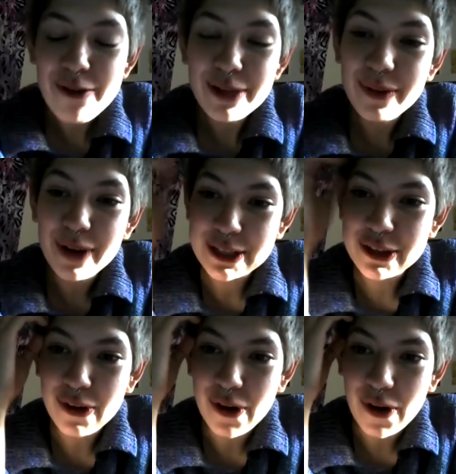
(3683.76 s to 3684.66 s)
really wanted to
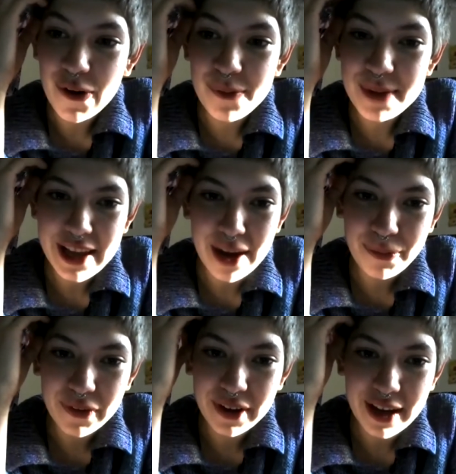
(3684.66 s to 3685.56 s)
go home at that
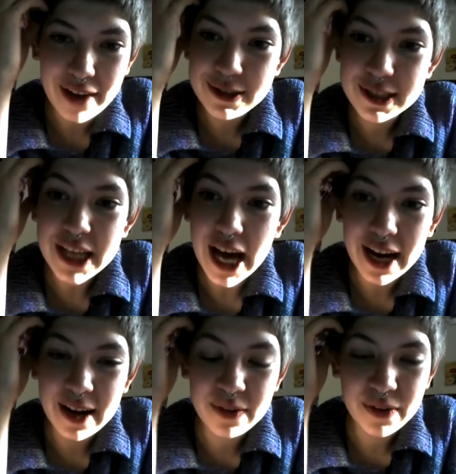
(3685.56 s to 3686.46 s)
point. I was sad
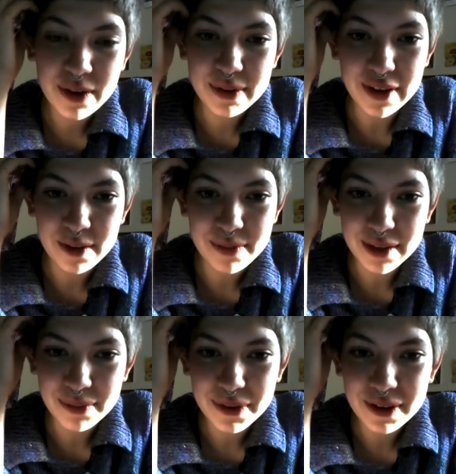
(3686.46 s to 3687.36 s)
I didn't want to be around him
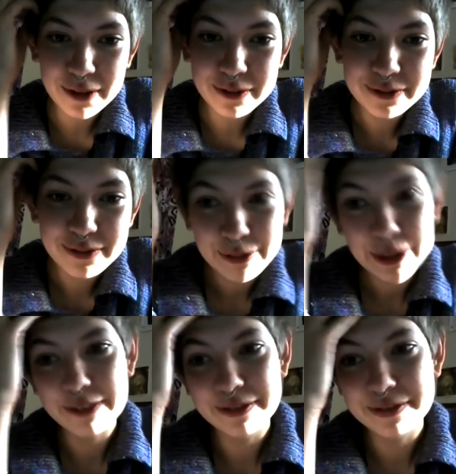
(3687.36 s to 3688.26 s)
anymore. But